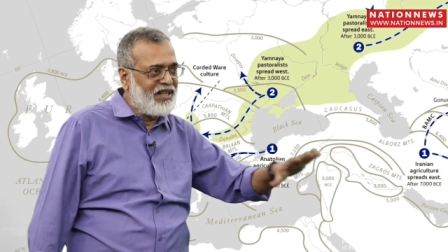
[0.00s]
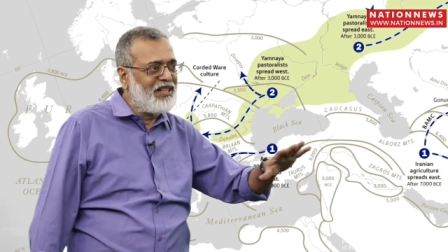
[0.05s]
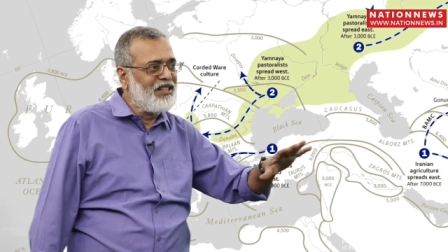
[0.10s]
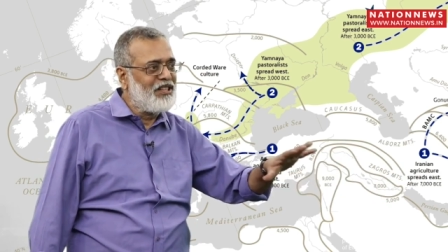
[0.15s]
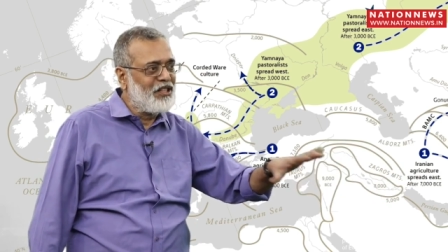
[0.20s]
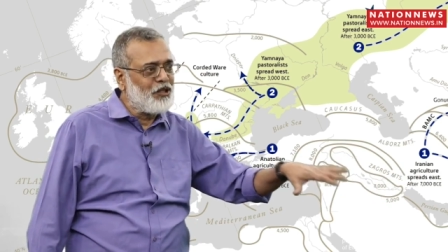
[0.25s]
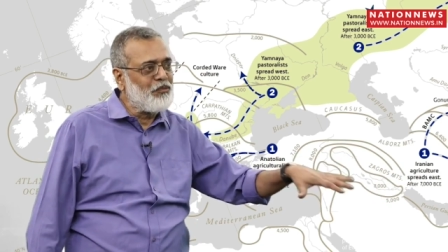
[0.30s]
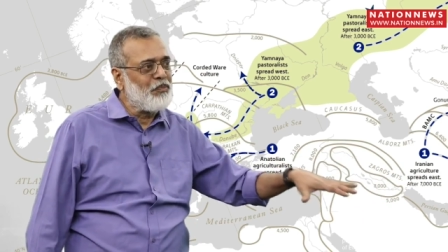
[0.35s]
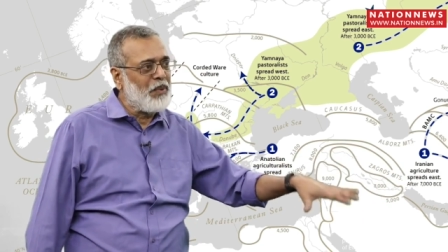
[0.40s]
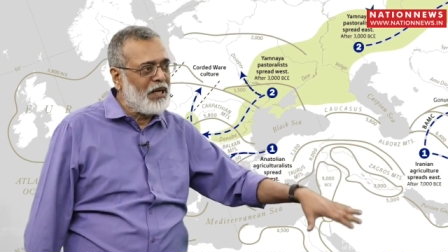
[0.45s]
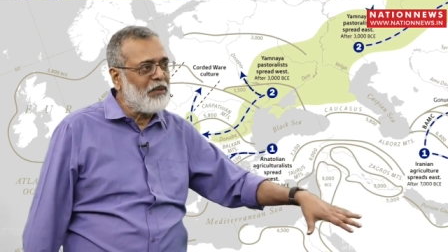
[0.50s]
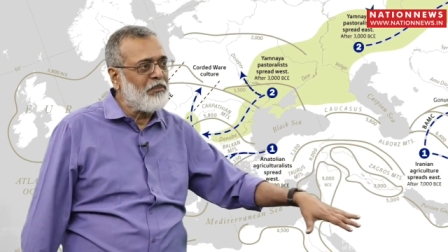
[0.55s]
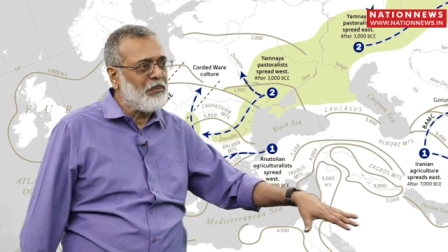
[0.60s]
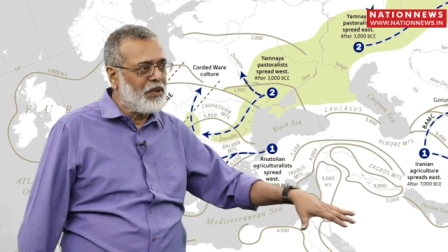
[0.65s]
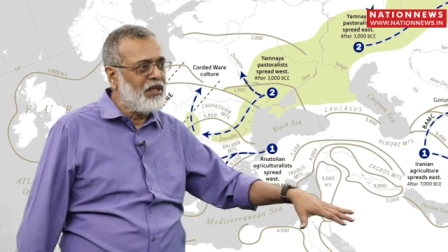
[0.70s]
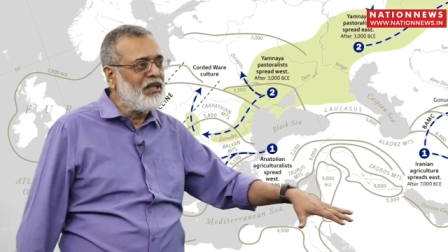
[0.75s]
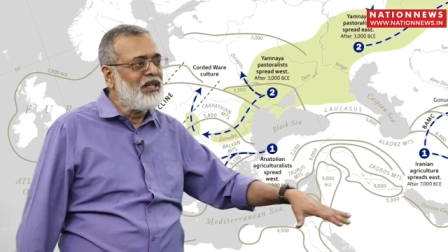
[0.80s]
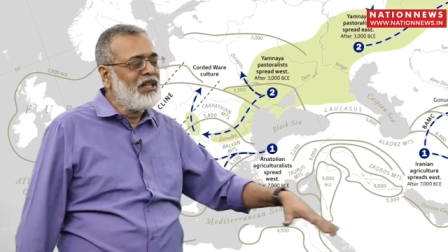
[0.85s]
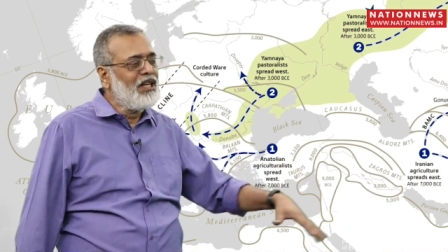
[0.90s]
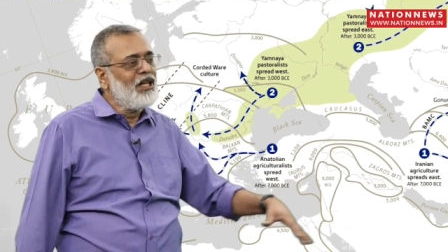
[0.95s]
in this
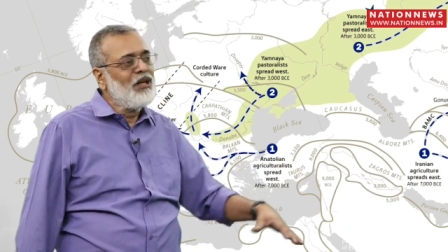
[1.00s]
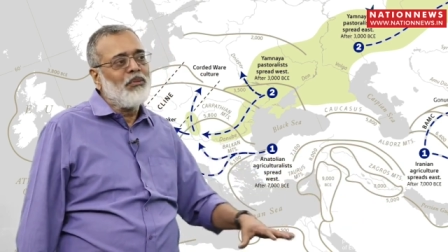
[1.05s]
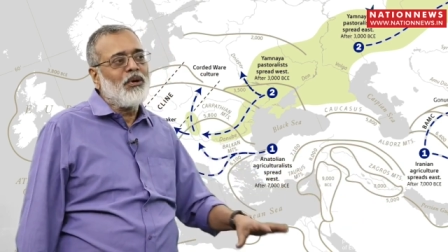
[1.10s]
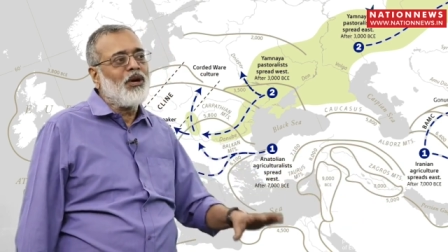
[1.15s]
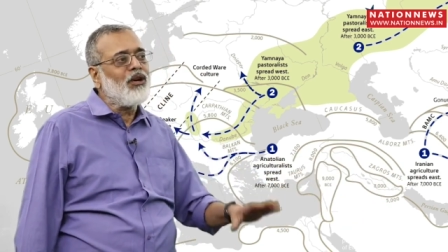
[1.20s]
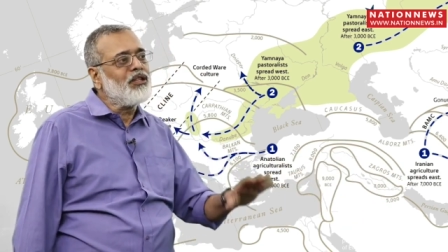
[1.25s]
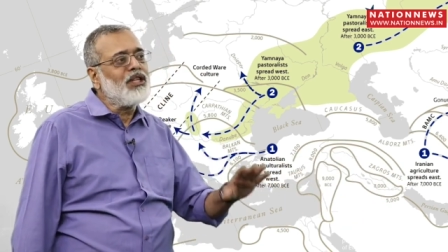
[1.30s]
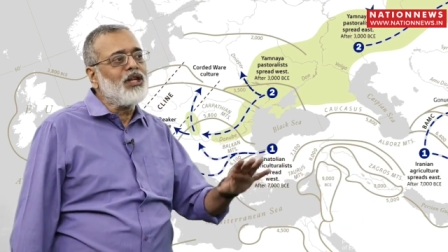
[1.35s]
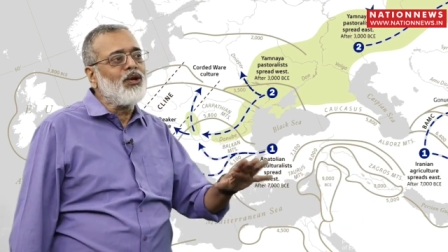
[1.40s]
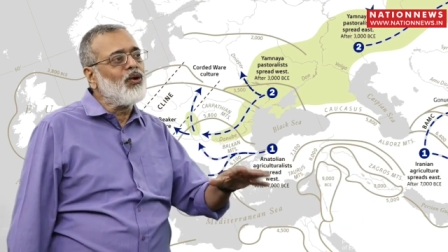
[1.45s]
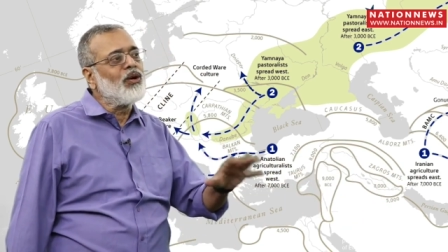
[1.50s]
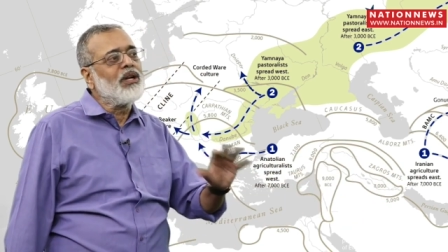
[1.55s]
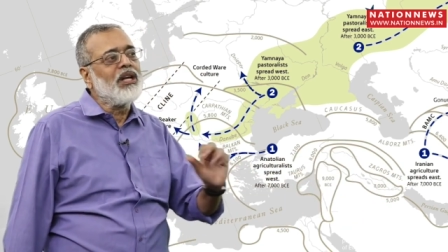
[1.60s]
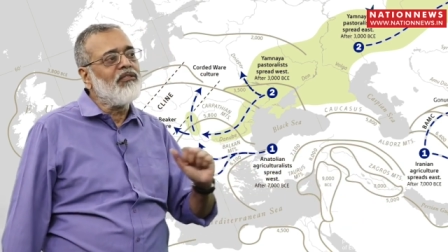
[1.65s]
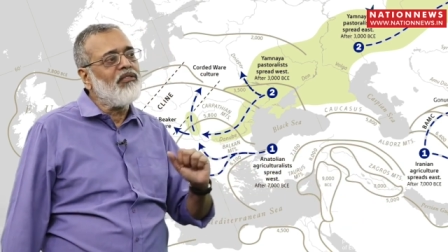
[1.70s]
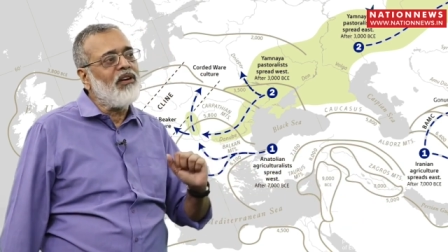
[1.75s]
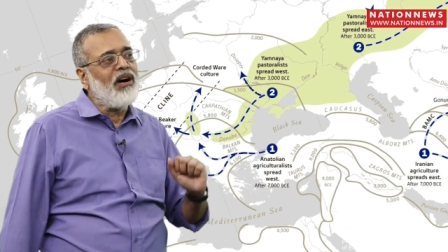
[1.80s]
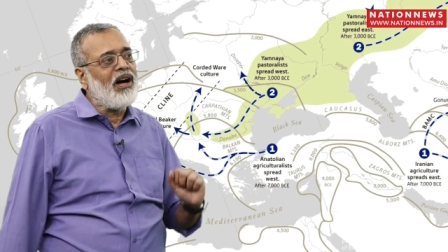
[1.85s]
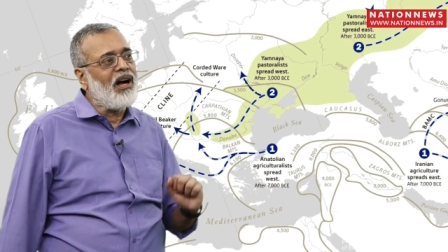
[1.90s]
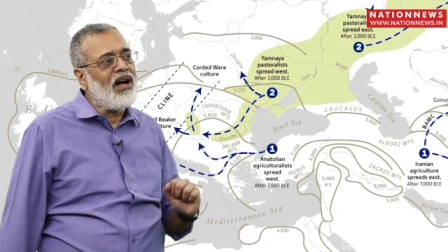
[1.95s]
paper because they don't
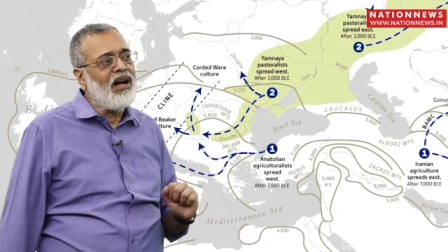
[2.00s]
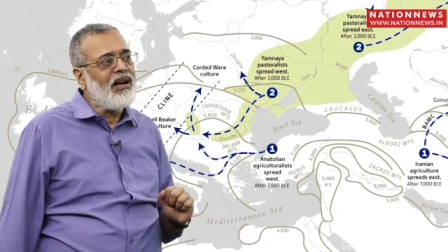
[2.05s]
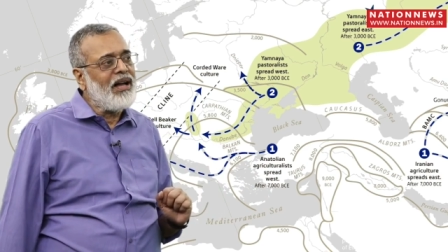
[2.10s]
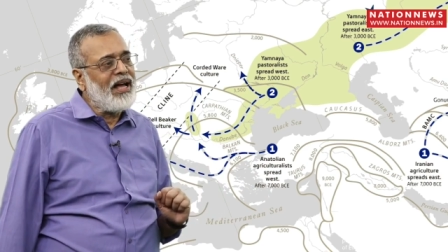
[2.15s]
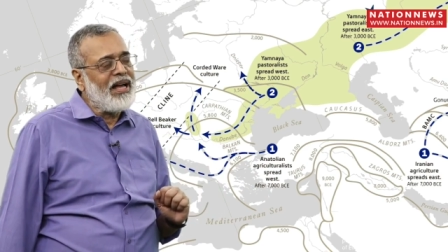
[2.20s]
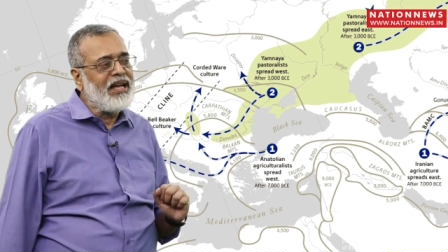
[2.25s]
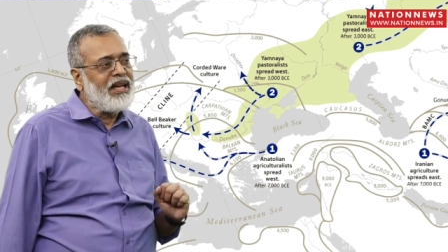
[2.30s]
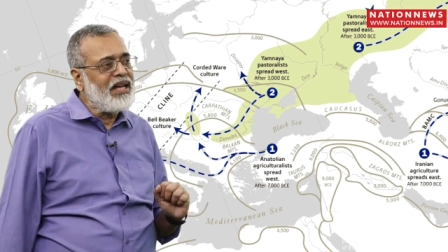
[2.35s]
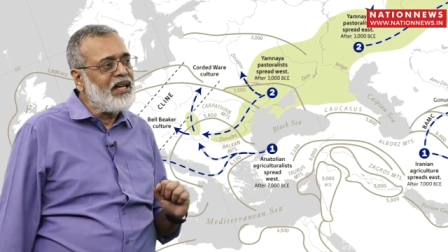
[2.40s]
have our uh,